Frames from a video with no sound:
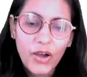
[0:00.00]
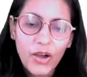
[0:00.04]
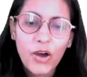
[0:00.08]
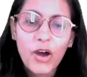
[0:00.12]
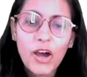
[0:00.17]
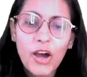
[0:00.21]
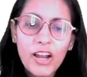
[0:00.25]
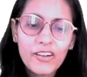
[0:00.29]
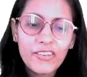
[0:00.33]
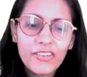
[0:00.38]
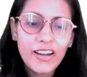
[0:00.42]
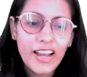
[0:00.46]

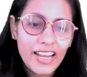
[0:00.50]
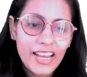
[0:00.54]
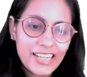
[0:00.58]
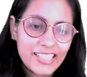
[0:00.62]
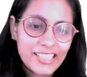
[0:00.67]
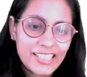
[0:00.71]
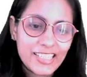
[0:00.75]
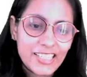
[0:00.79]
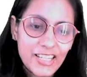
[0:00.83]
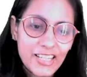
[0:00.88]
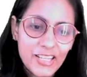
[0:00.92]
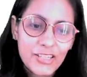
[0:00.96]
All
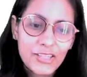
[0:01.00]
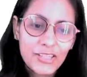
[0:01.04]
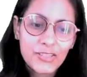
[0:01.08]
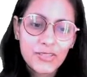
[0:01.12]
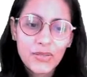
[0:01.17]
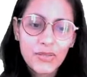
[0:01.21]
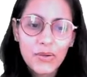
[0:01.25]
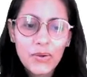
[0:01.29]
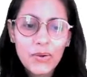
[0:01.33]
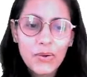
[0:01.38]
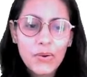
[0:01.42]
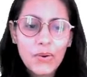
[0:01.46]
right.
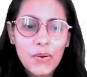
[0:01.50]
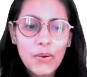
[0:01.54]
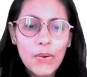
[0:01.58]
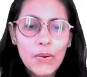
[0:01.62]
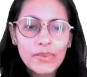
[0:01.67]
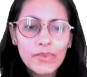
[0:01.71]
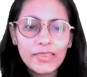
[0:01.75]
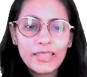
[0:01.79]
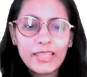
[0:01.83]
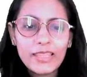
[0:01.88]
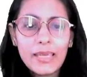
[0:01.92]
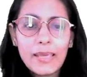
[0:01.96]

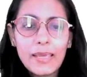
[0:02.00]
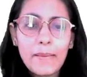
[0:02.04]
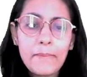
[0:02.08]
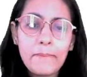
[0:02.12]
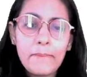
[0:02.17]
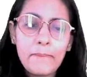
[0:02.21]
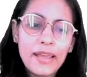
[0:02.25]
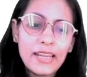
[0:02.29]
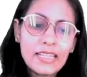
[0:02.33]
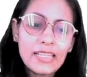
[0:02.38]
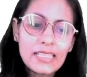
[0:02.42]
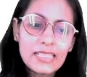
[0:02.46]
So the
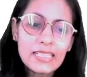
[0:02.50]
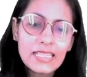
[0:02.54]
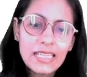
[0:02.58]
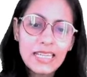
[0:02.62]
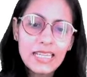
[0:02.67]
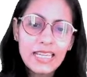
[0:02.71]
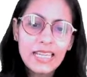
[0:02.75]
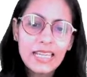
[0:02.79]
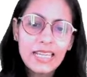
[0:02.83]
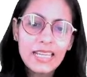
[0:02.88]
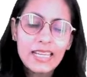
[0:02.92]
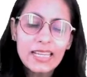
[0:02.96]

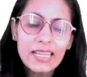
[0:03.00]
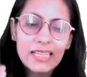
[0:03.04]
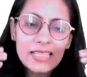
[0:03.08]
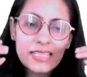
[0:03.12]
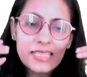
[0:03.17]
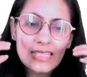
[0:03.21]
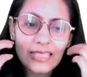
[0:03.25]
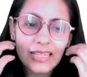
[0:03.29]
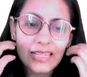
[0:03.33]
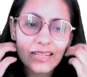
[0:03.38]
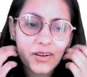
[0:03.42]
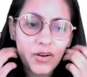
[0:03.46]
mentee
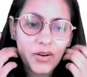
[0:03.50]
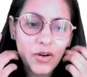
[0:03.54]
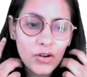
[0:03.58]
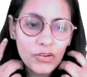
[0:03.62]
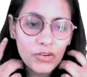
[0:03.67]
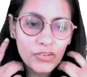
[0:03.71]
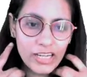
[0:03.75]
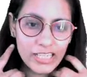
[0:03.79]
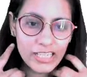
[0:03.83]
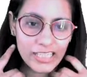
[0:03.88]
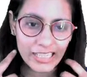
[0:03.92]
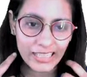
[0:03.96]
is
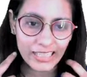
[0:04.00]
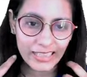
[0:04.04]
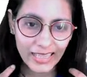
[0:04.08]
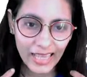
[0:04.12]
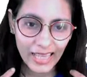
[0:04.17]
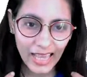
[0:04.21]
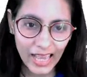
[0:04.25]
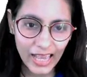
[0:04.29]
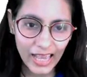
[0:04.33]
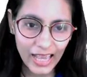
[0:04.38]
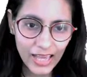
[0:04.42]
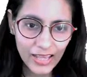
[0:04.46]
already
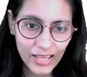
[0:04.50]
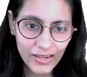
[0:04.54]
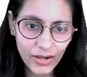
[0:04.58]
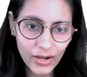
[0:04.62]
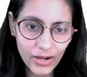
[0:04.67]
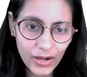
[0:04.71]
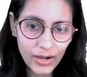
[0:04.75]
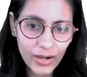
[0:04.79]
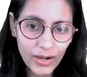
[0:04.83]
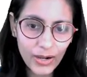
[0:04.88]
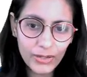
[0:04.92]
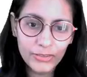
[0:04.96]
there.
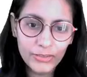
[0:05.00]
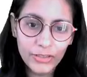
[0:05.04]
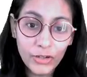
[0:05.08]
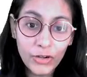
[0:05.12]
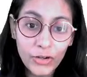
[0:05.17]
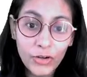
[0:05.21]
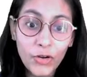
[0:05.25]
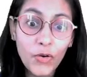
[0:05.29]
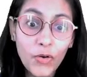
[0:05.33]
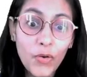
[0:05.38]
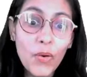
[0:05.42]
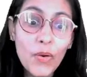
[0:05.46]
The
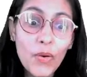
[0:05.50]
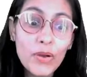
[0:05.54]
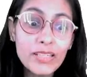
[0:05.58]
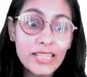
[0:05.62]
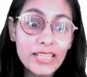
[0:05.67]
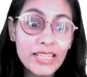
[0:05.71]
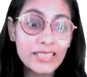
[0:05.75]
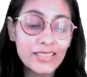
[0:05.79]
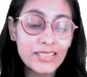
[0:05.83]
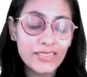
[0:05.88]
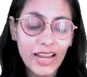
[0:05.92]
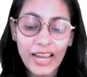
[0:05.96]
code
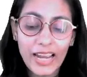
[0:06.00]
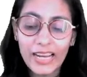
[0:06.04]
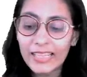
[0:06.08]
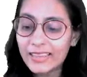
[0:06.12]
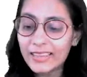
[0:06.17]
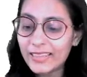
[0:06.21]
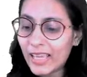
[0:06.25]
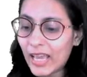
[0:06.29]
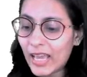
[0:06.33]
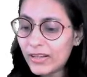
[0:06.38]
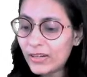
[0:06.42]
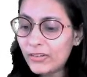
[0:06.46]
is
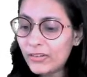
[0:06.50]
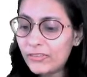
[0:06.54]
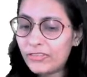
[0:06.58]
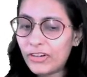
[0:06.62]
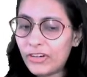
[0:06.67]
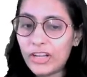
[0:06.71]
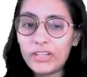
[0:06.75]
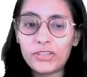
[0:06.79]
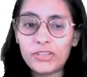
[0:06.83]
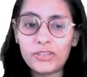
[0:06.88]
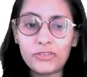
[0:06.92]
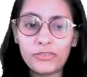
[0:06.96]
right there in
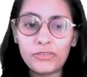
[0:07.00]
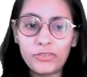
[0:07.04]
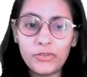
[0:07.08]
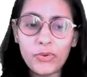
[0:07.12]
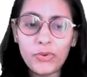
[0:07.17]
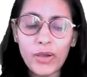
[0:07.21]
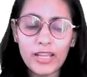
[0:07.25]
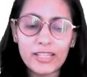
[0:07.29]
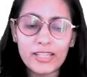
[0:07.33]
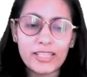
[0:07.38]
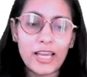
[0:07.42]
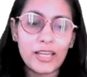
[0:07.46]
front of you,
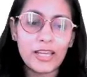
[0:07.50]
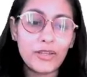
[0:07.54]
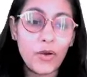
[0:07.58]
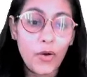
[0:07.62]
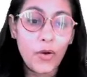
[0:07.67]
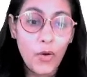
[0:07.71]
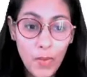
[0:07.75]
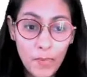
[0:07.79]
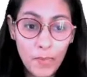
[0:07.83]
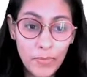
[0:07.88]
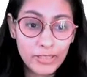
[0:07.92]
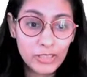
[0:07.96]
and I
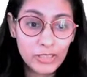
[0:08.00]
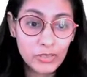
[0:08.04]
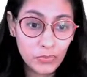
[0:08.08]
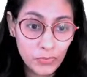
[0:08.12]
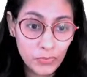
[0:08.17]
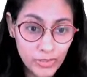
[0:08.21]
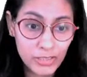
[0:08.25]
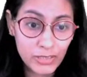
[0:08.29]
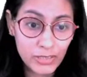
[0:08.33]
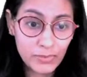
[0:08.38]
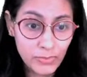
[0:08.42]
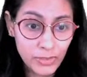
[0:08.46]
hope it's
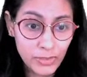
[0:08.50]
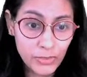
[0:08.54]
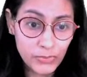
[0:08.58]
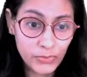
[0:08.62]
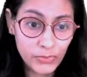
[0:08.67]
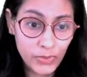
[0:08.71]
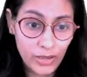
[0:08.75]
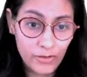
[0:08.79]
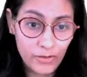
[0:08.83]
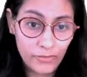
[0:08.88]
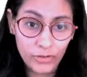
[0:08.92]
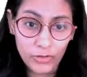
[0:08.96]
visible
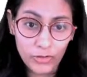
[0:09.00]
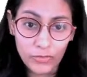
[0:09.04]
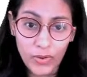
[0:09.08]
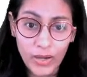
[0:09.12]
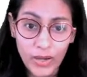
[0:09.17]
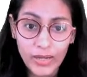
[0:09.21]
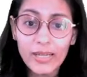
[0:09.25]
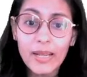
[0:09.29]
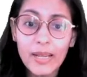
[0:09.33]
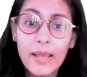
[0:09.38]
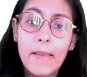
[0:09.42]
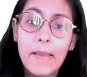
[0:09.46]
to everyone.